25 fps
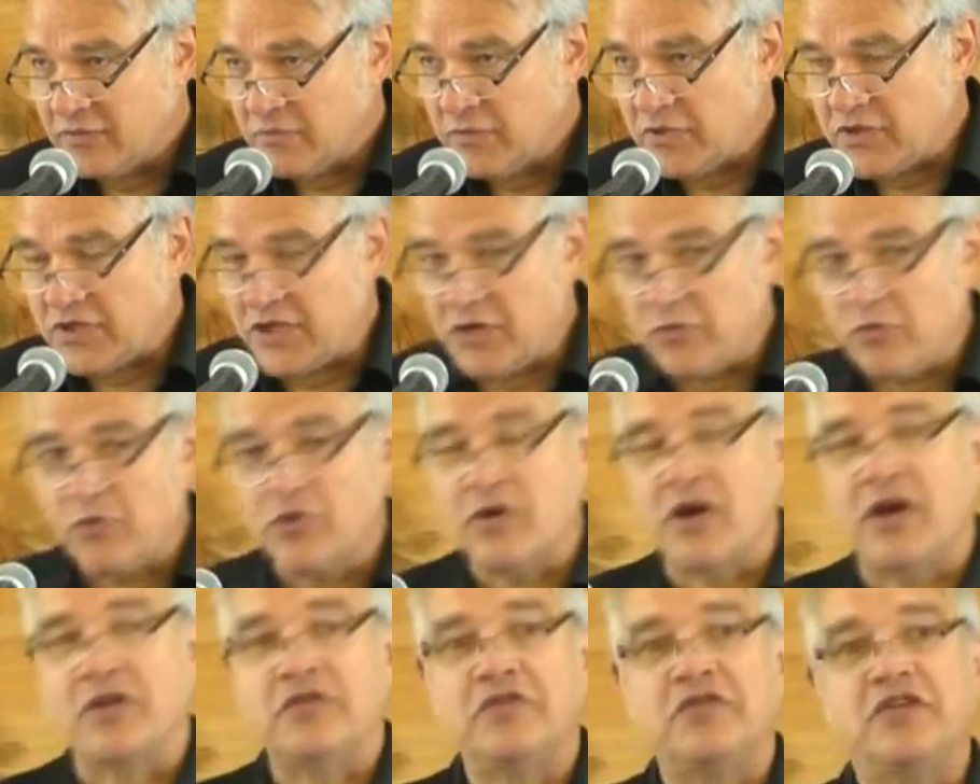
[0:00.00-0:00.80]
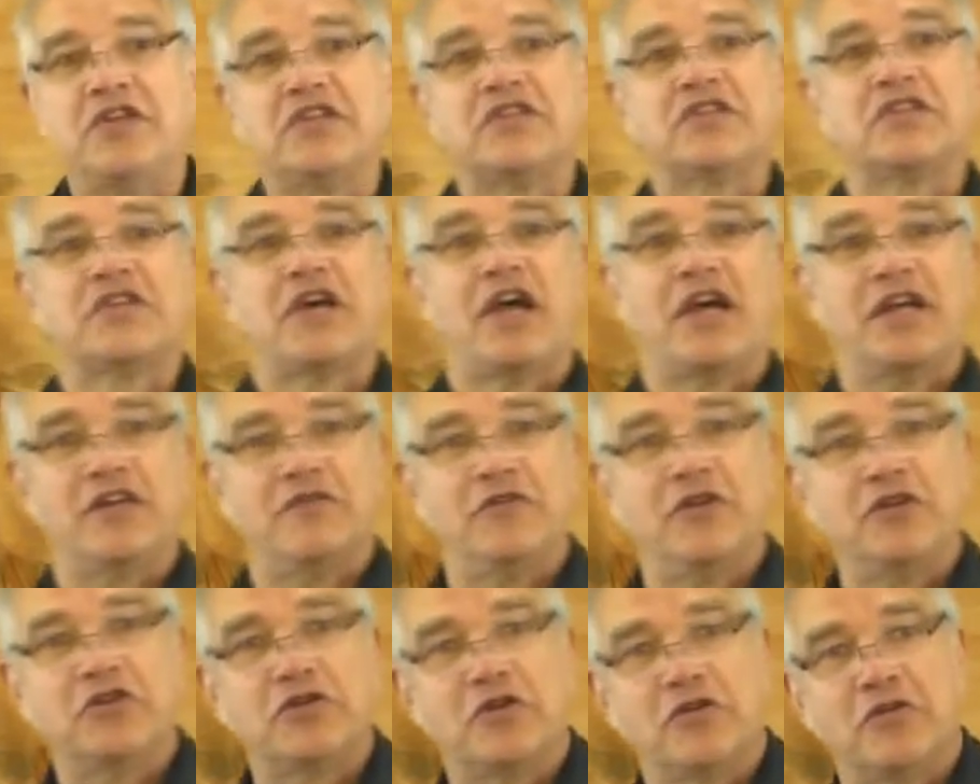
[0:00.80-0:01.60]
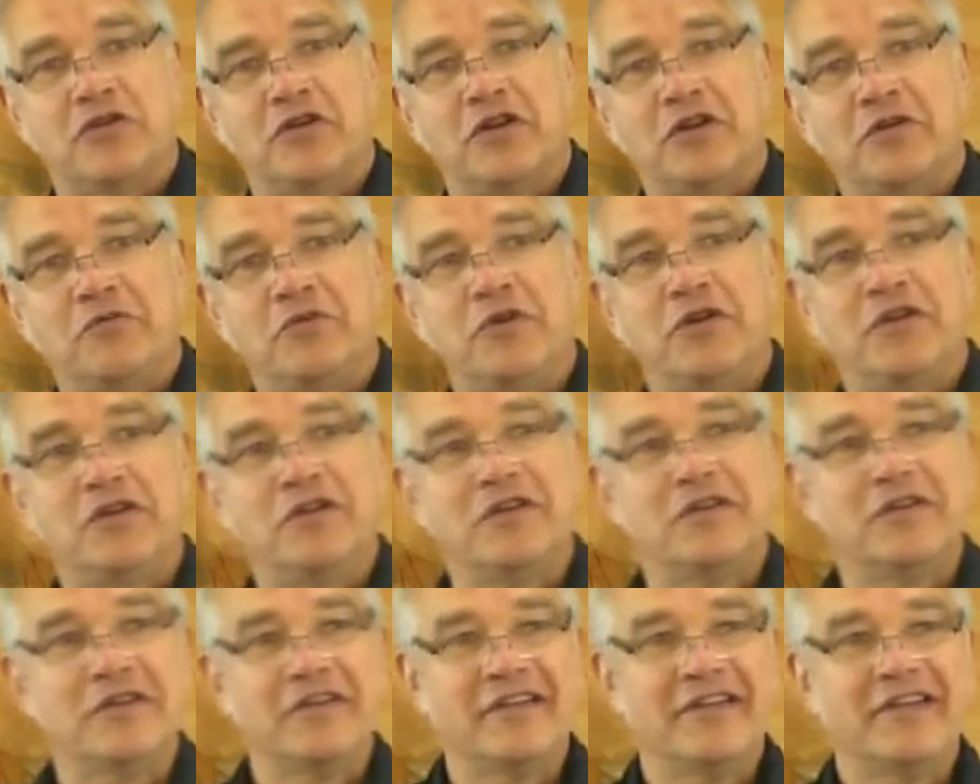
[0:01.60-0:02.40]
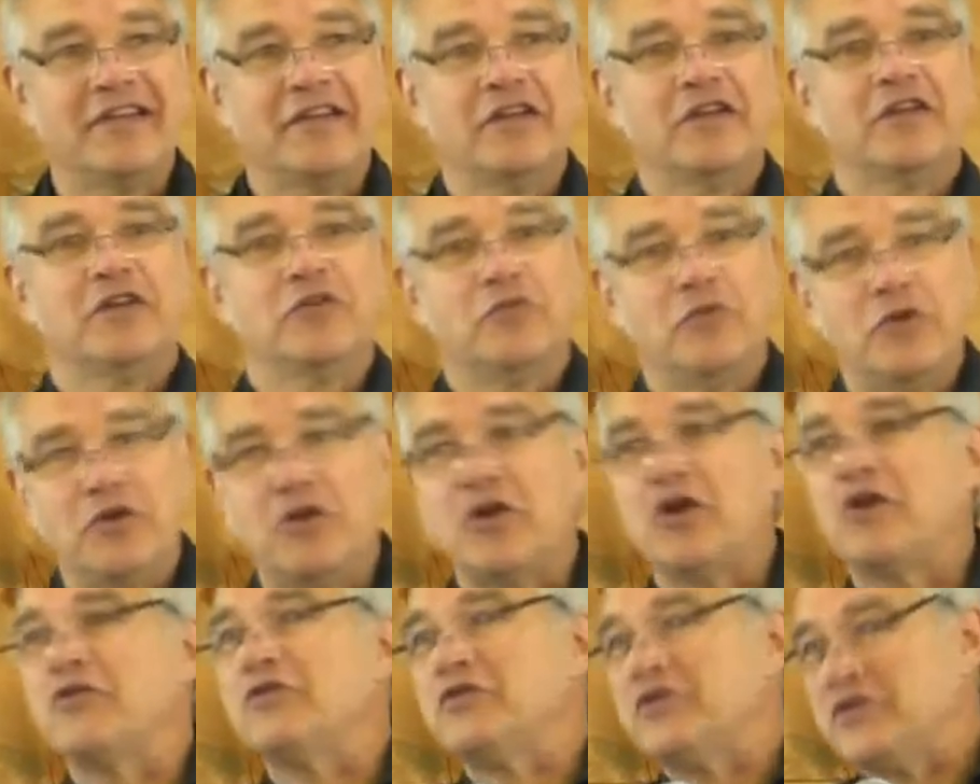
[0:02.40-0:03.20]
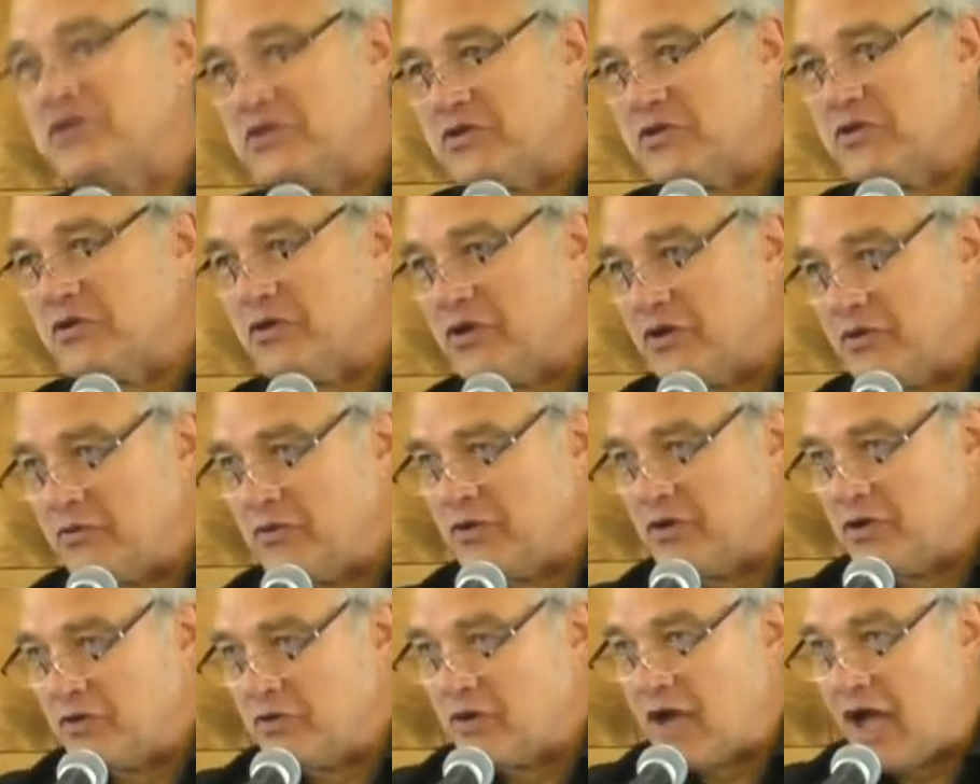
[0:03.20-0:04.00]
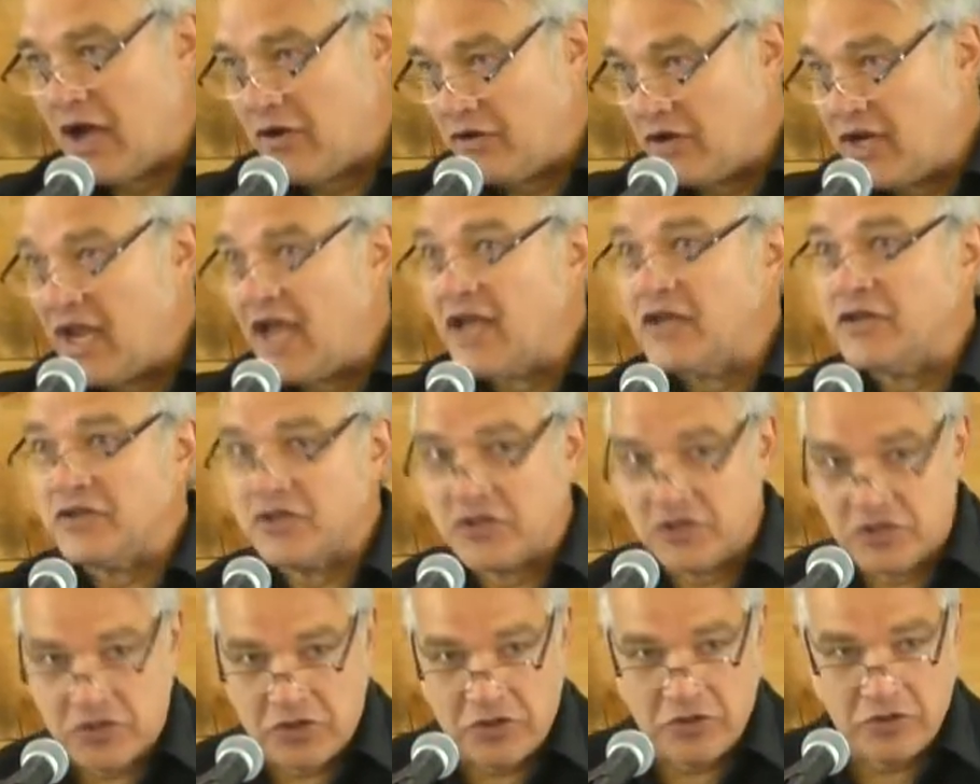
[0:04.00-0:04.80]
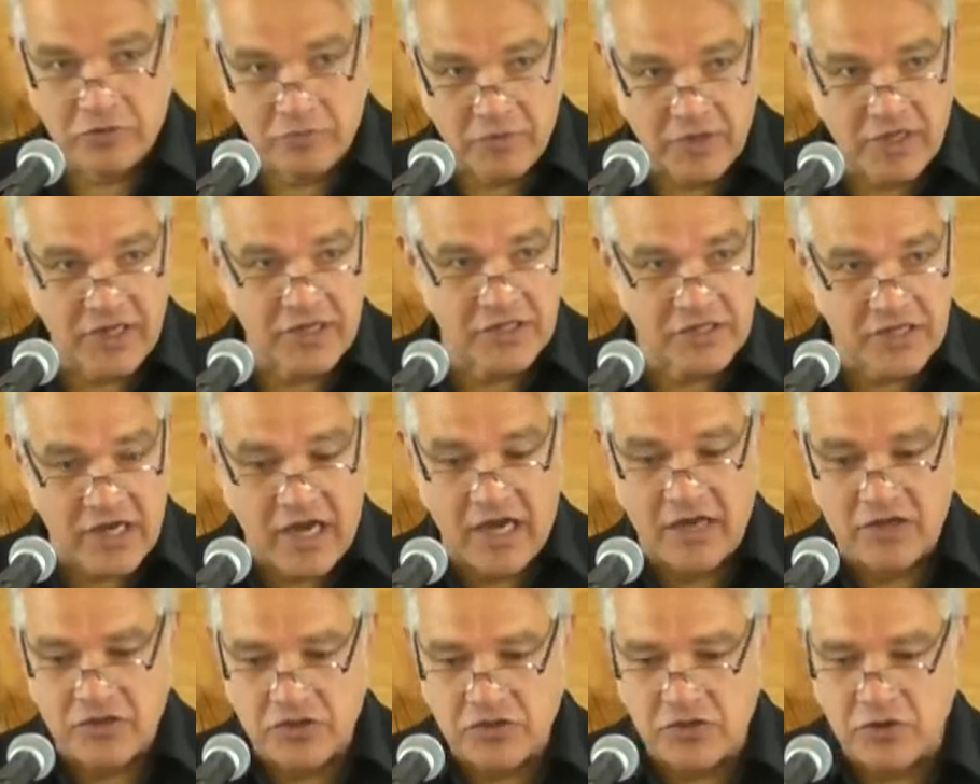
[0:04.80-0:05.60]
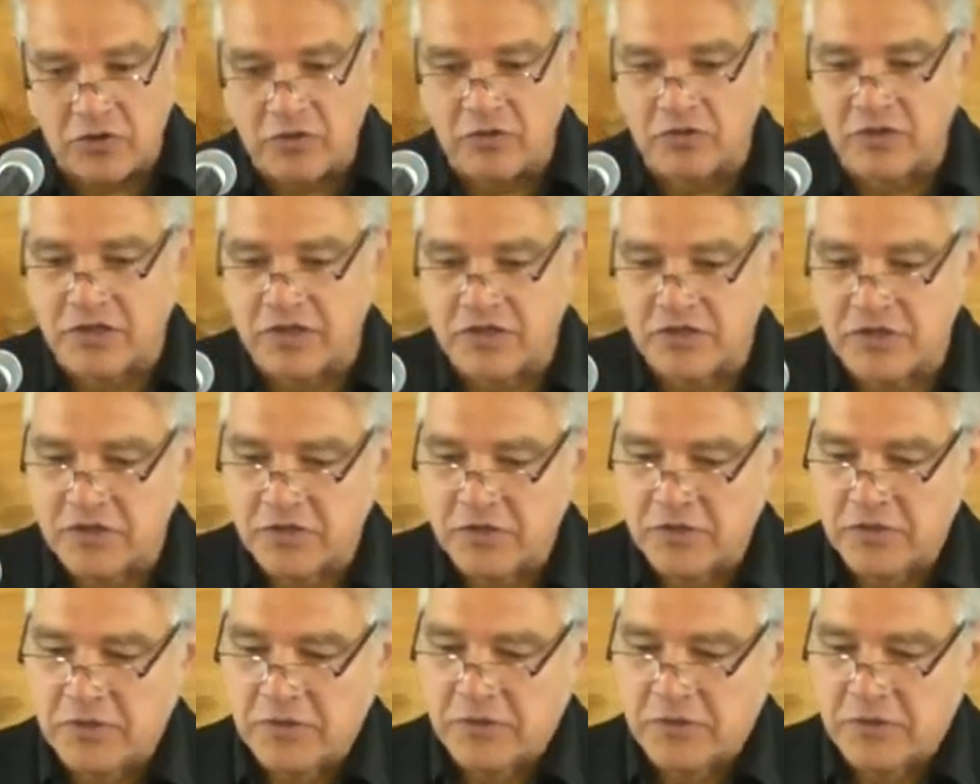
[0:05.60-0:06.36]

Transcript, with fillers: But see, we're on this side of eternity. We, we know the story, we know how it ends too, because God has told us.